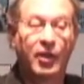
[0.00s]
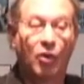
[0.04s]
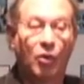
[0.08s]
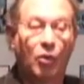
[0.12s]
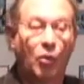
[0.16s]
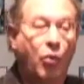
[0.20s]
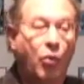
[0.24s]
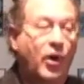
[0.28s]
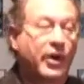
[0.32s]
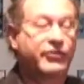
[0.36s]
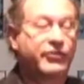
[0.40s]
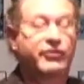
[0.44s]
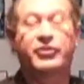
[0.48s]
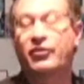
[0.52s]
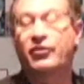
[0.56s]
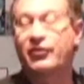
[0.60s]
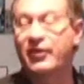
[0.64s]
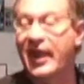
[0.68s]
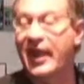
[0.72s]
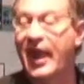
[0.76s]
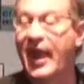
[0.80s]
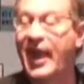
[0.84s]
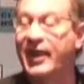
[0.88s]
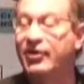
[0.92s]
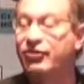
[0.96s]
What's the
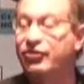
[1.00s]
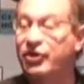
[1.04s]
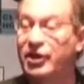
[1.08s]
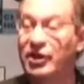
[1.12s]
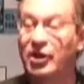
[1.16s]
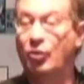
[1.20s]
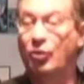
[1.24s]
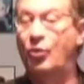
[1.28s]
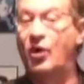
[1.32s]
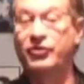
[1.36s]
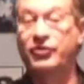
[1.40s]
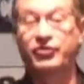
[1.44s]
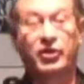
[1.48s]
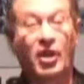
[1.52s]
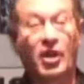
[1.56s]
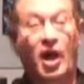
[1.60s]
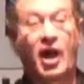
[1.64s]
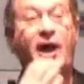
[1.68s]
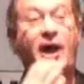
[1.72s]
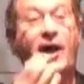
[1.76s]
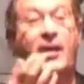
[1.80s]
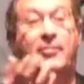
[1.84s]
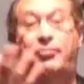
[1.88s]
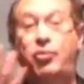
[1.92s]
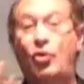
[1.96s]
reaction? It wasn't,
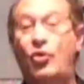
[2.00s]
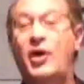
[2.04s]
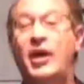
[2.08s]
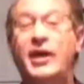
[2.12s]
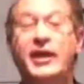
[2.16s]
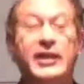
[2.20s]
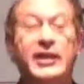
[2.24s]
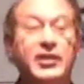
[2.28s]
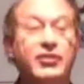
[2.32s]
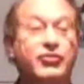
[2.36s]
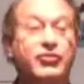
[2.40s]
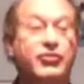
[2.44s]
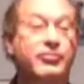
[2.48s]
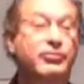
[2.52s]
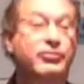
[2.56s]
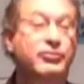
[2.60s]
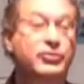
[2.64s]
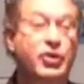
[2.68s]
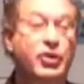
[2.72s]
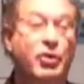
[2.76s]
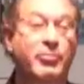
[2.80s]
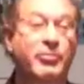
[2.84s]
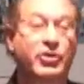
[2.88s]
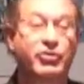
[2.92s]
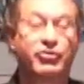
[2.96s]
ah, boy, he's
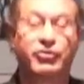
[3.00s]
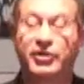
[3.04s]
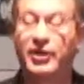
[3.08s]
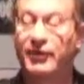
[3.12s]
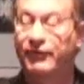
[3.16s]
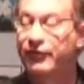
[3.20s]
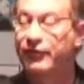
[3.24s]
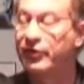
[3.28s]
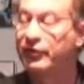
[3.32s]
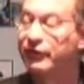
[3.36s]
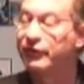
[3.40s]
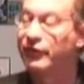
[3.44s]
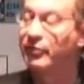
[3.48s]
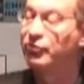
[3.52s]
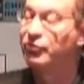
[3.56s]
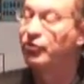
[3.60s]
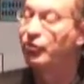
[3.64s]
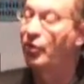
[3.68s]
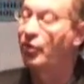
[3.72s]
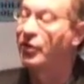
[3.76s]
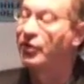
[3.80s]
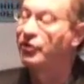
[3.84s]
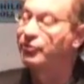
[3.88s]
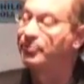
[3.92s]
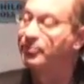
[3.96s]
so much different from
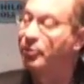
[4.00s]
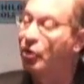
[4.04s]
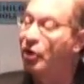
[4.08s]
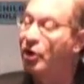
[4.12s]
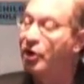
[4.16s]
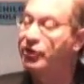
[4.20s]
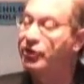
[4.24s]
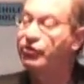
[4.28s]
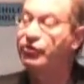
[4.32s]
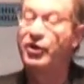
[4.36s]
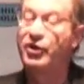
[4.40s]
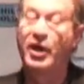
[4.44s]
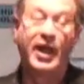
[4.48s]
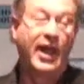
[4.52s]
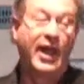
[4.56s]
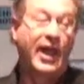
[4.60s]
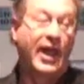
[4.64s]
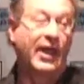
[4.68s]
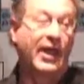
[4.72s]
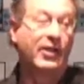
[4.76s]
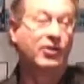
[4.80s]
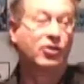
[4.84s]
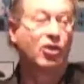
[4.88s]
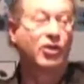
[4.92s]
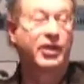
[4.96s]
George Bush,
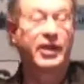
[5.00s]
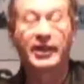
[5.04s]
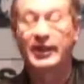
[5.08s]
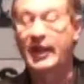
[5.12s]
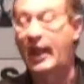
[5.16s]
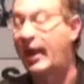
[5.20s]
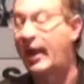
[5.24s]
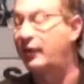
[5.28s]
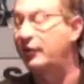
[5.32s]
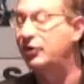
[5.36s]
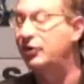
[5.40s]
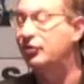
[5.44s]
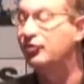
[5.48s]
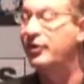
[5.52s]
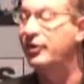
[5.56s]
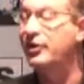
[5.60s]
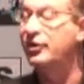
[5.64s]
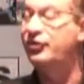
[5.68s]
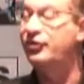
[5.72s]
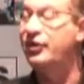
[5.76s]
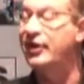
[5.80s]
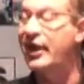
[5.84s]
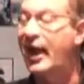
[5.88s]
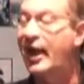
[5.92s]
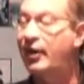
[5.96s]
and look at how he's
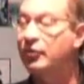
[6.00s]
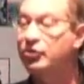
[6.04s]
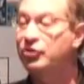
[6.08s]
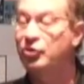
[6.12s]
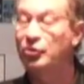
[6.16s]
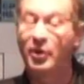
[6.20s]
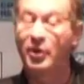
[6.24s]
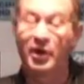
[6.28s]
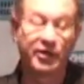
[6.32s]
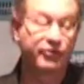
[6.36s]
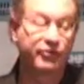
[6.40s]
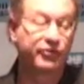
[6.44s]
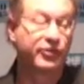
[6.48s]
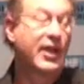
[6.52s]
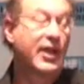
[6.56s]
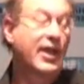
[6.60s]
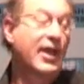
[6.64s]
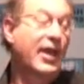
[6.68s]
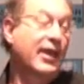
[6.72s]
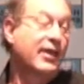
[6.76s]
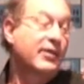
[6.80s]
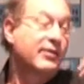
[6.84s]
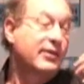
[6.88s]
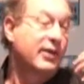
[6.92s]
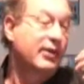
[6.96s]
reaching out to us.
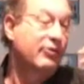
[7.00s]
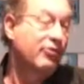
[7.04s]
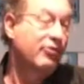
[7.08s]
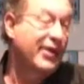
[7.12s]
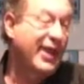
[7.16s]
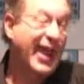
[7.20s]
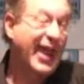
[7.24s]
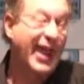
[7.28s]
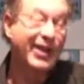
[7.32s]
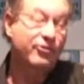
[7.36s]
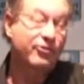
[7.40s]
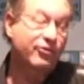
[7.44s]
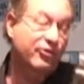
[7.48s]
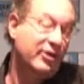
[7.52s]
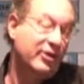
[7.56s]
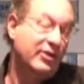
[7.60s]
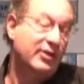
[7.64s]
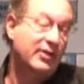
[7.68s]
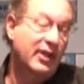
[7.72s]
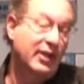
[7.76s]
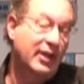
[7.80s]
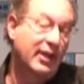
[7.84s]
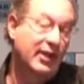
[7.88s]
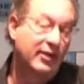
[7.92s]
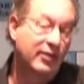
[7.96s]
The
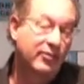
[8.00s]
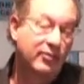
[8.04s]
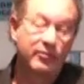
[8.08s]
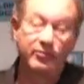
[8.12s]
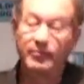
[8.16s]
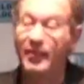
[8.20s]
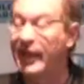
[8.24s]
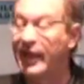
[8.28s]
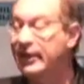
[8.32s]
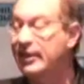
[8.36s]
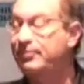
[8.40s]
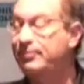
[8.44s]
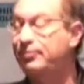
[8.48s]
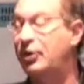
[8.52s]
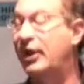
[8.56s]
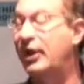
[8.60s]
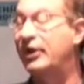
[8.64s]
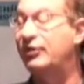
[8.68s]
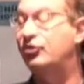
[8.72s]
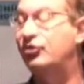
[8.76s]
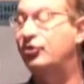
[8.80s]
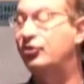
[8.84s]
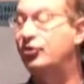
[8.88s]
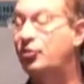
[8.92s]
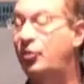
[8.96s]
reaction in many
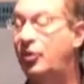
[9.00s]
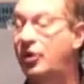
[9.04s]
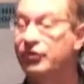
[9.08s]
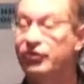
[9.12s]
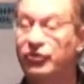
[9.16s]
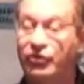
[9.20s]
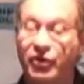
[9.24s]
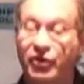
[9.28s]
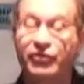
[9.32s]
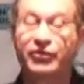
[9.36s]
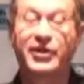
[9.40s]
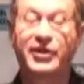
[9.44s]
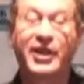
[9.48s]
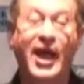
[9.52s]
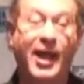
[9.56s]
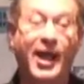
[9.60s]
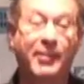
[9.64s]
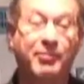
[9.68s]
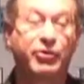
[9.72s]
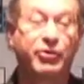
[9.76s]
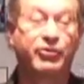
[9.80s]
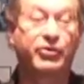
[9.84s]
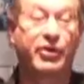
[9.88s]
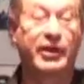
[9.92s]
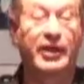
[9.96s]
places was just the
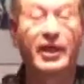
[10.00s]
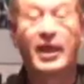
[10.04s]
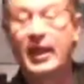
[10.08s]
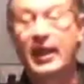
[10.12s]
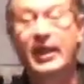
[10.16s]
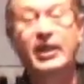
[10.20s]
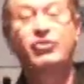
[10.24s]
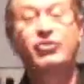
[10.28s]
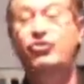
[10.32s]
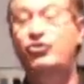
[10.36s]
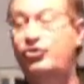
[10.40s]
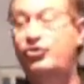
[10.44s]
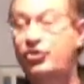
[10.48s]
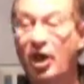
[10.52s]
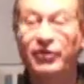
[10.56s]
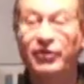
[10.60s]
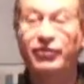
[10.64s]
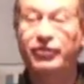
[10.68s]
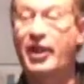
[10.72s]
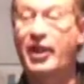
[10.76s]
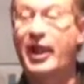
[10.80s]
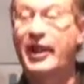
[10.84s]
opposite. He's just